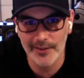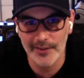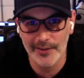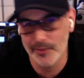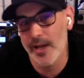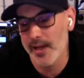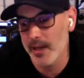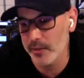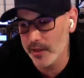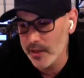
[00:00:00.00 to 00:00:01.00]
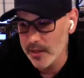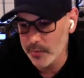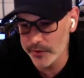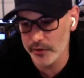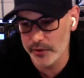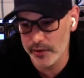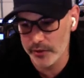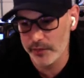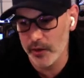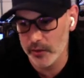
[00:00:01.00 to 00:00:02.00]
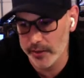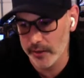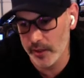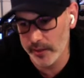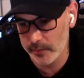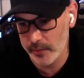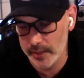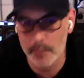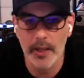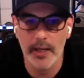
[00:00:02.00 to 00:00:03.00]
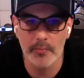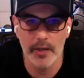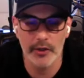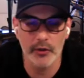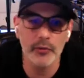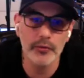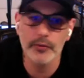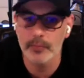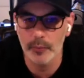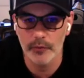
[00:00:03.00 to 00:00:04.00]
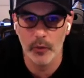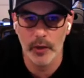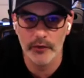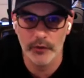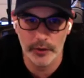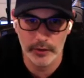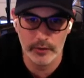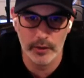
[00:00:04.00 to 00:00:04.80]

at habit. But it just felt like kind of like paying my dues before I started